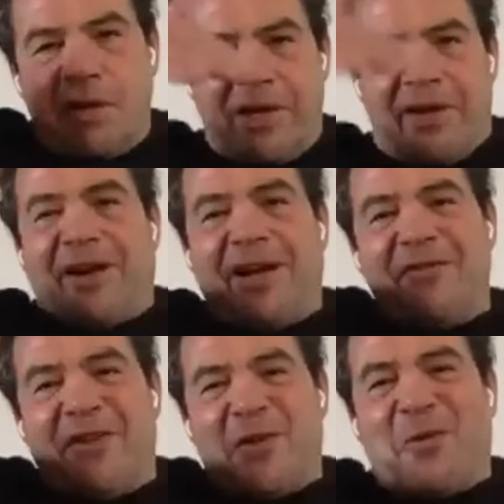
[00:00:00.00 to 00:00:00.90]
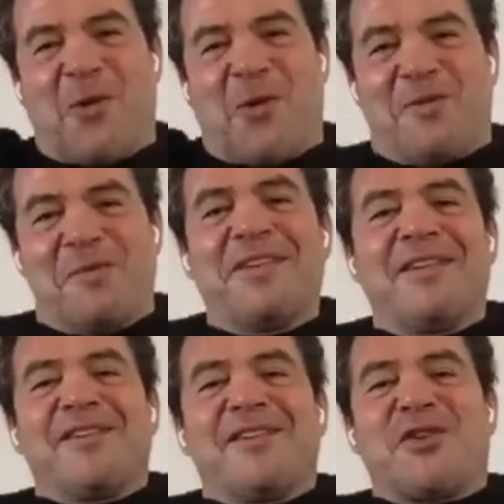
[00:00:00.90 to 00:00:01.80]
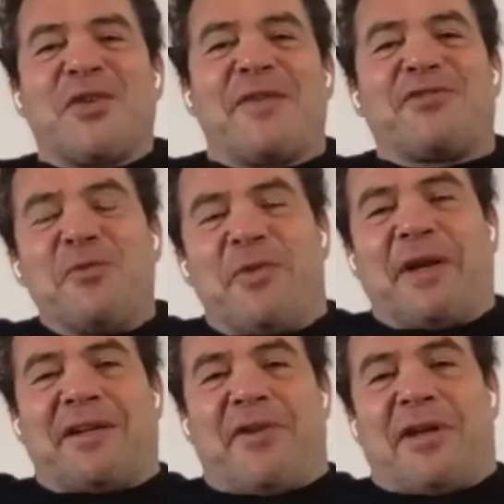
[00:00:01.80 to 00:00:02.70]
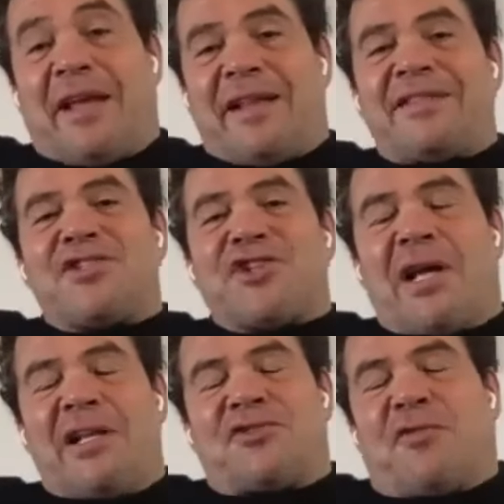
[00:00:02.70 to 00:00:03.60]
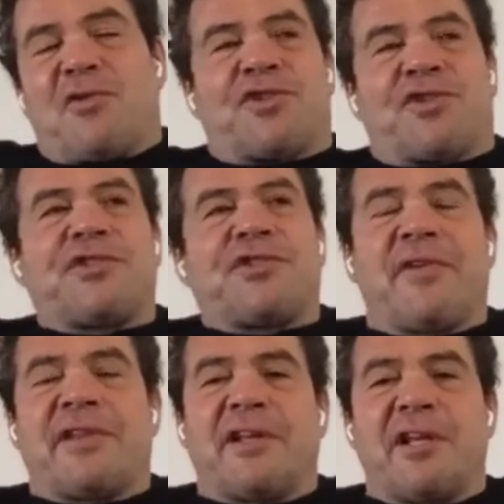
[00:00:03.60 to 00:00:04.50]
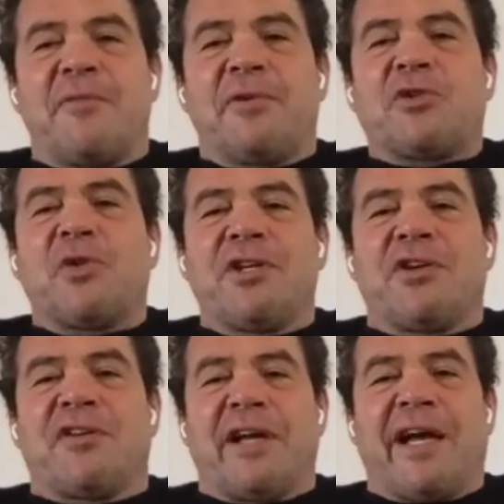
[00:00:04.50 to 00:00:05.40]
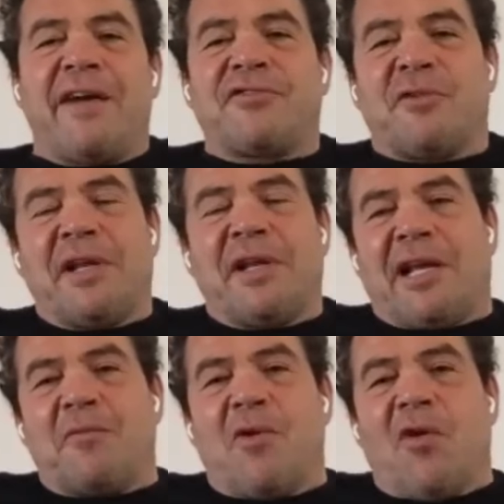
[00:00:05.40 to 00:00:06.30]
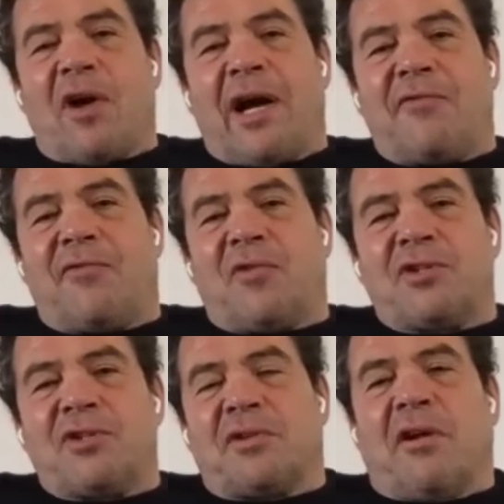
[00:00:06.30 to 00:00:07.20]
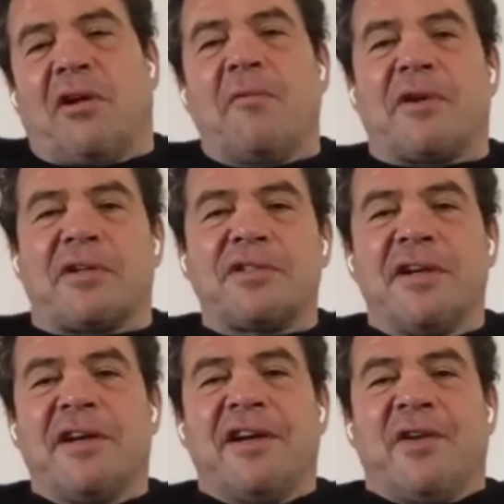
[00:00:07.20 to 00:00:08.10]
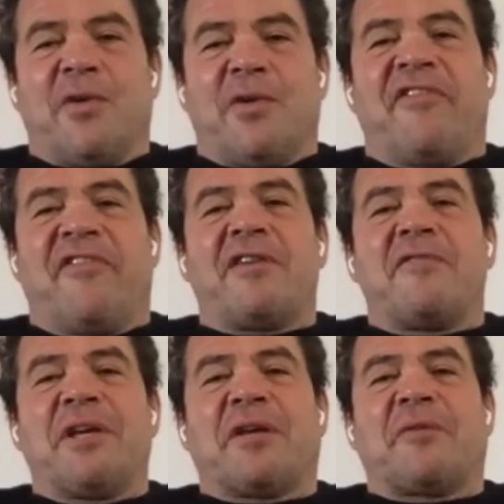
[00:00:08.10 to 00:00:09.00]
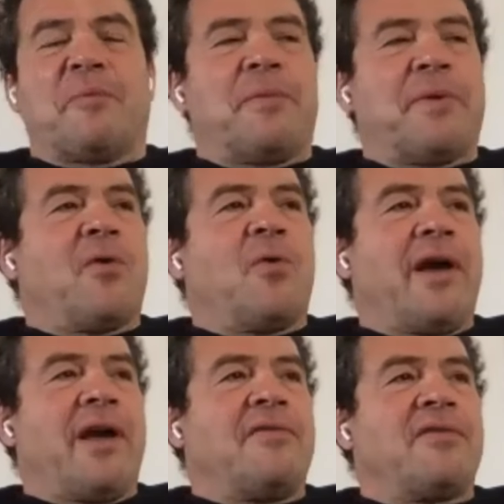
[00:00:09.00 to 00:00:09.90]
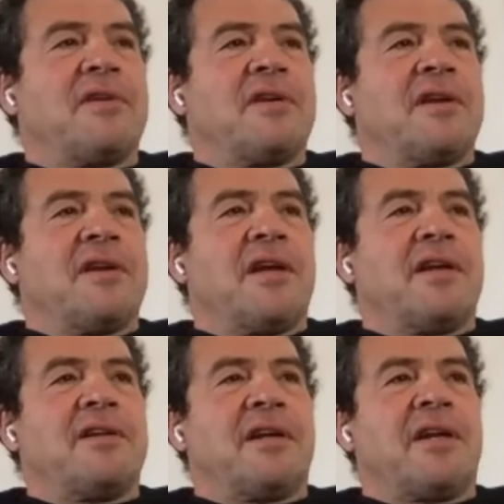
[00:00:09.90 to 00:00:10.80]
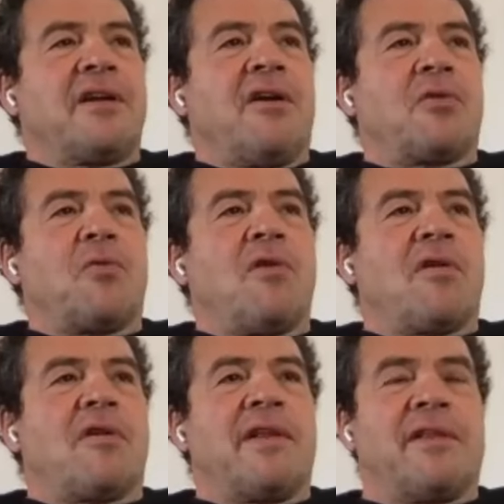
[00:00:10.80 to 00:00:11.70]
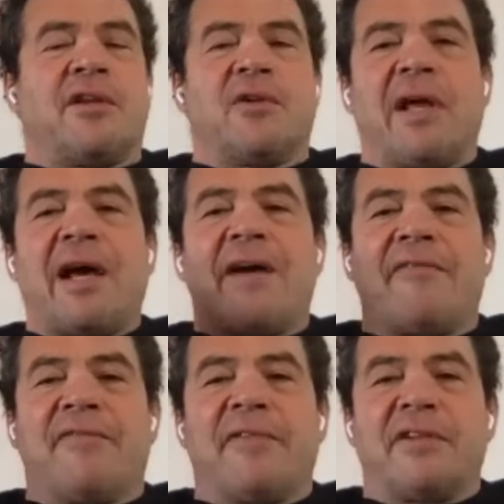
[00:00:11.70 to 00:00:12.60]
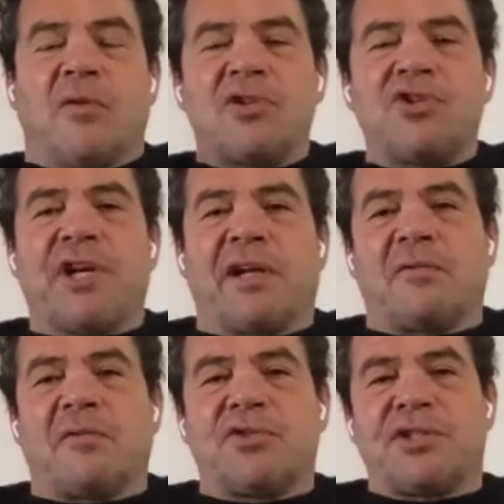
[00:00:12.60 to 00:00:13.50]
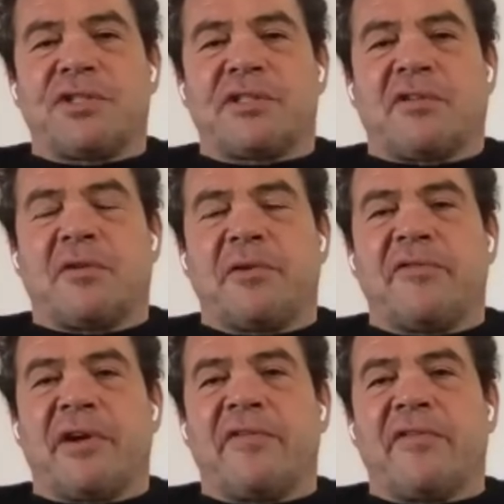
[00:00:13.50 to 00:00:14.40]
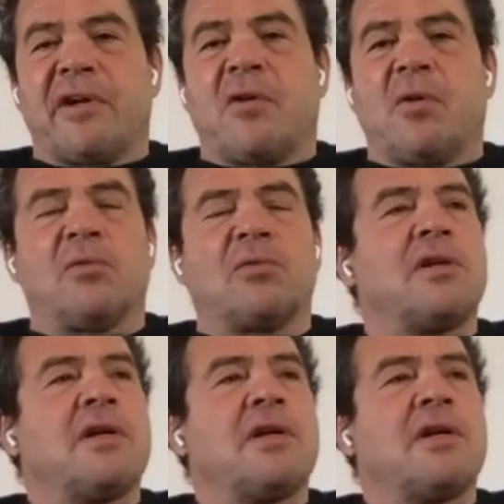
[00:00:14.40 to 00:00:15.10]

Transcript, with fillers: very and very warm. So you have two big different. That, that's a challenge of Ocean Seven. That in between you're gonna have something like Molokai, 42 kilometers, with very big, big, big waves and and hot water, and then you'll have the North Channel, which is gonna be very, very cold.